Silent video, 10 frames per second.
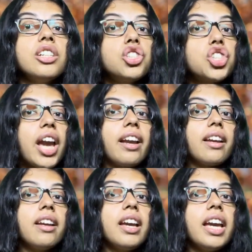
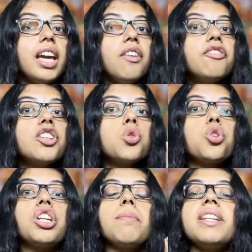Check if the
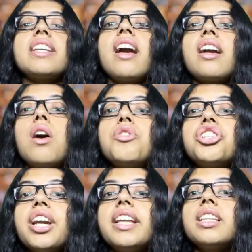social media account
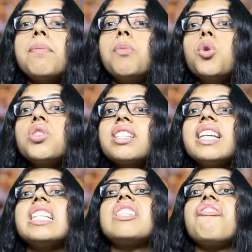sharing the post
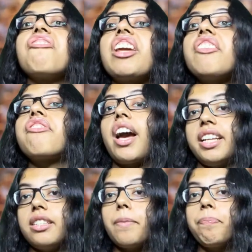is verified.